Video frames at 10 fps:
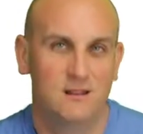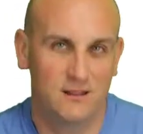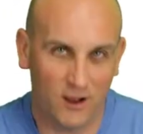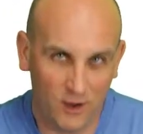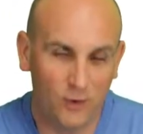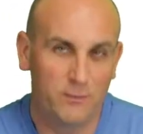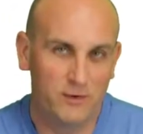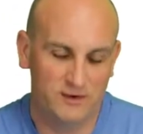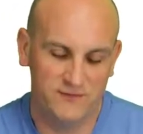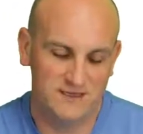The whole
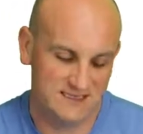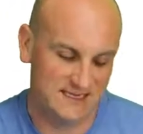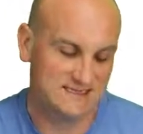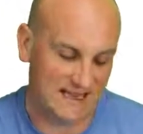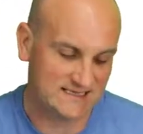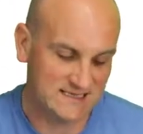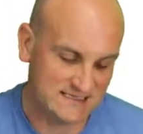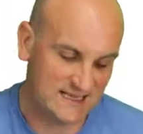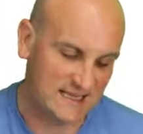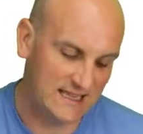point of this is, as I
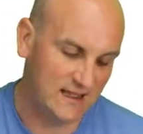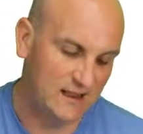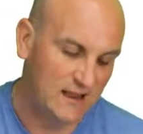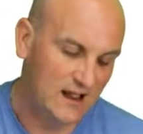say here,